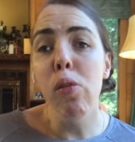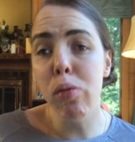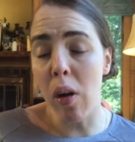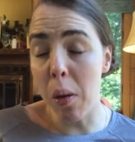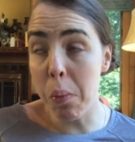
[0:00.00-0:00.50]

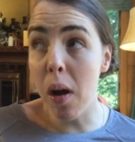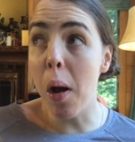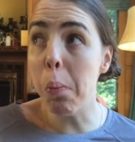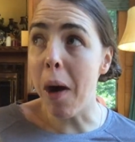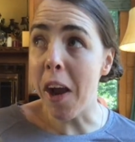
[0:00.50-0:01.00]
from
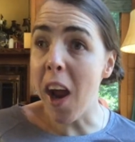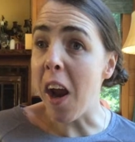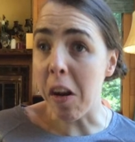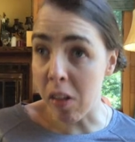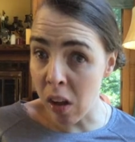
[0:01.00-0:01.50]
my
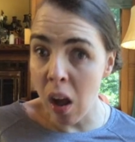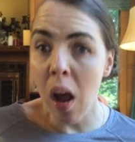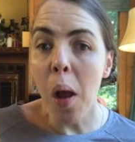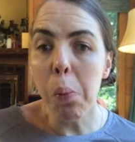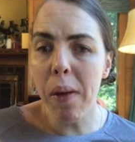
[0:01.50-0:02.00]
aides
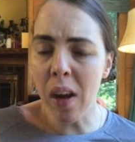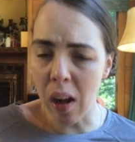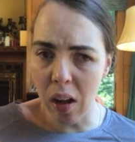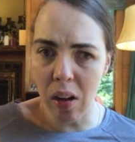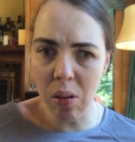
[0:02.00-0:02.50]

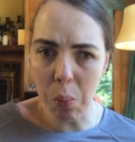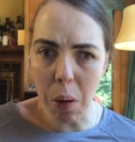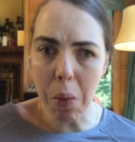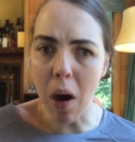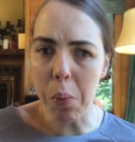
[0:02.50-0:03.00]
because
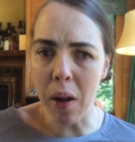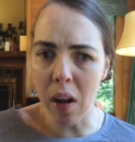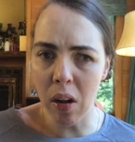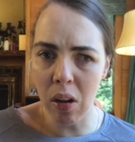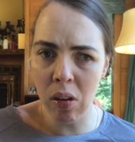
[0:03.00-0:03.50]
my mom
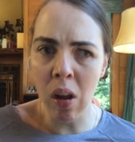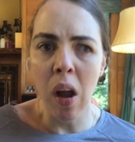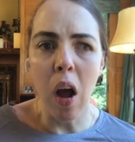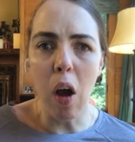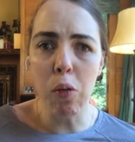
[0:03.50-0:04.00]
has
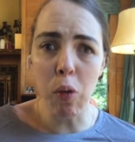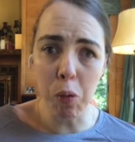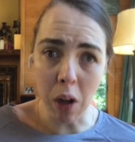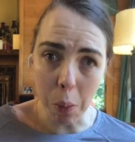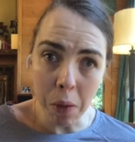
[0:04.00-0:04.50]
a
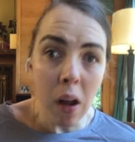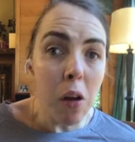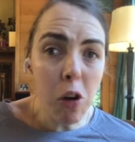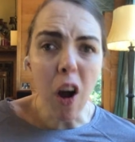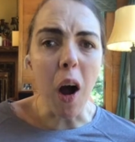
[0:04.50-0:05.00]
full-time
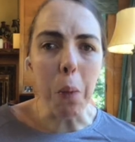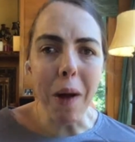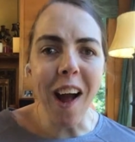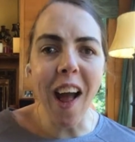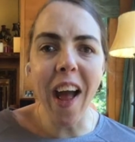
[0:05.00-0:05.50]
job.
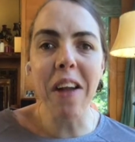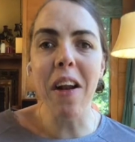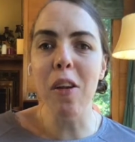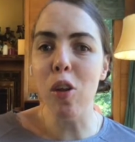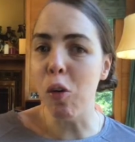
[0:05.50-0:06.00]
And
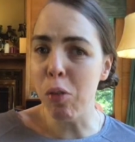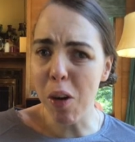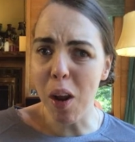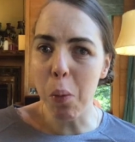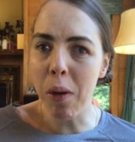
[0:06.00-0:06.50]
it's so
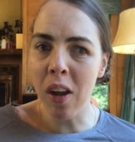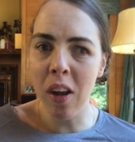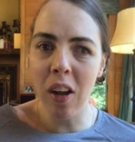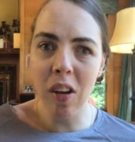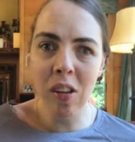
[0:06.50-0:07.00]
funny
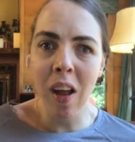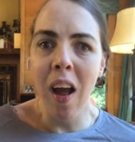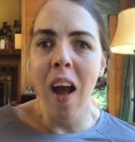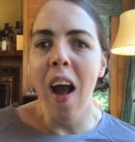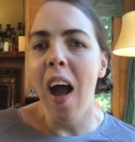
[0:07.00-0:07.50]
because
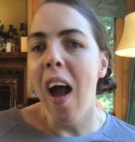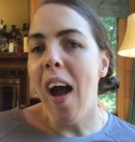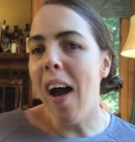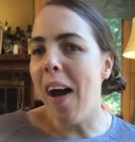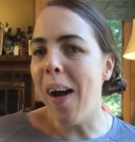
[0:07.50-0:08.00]

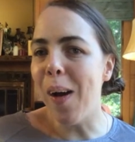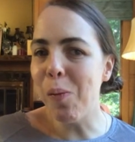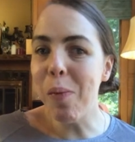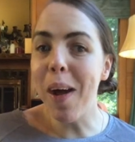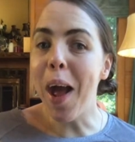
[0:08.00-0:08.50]

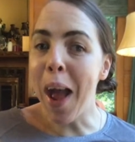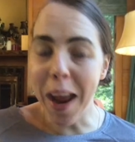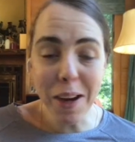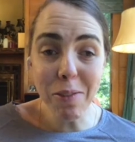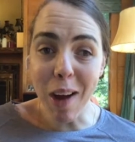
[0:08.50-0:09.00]

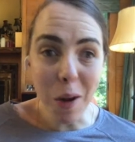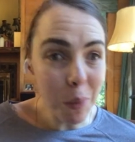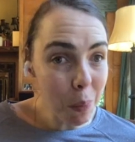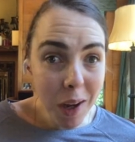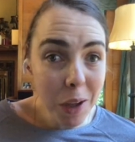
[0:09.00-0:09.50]
hanging
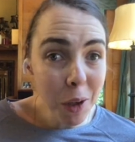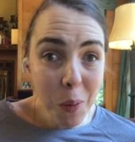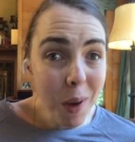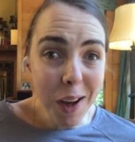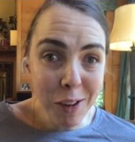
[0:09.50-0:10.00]
around me too
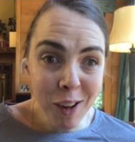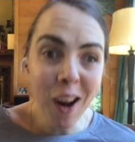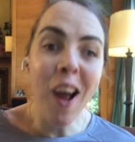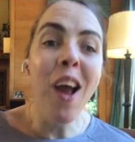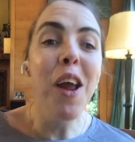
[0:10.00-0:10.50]
much,
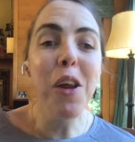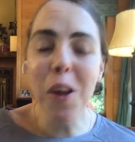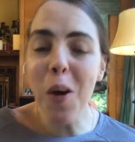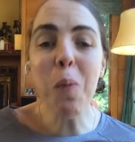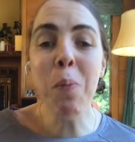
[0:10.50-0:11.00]

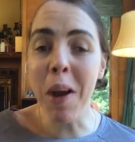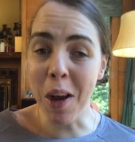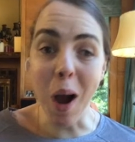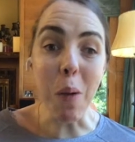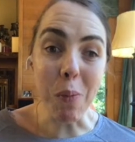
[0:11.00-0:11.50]
you'll pick
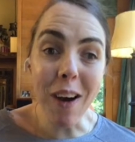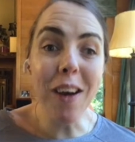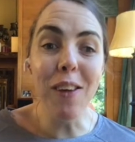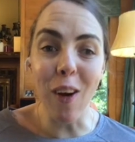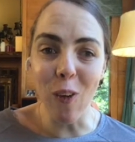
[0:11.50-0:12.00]
up
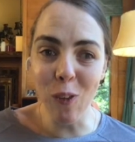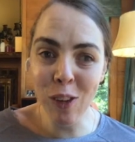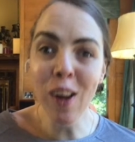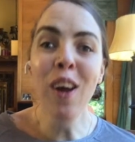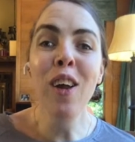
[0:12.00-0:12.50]
those
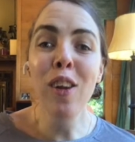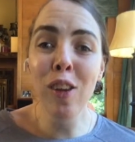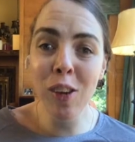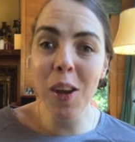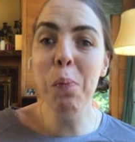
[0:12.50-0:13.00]

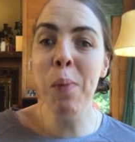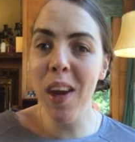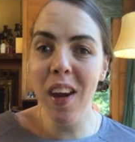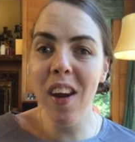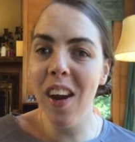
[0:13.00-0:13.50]

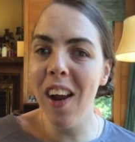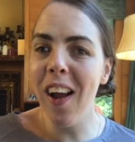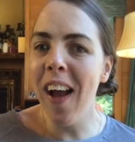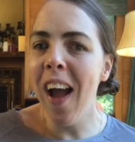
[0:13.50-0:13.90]
CP,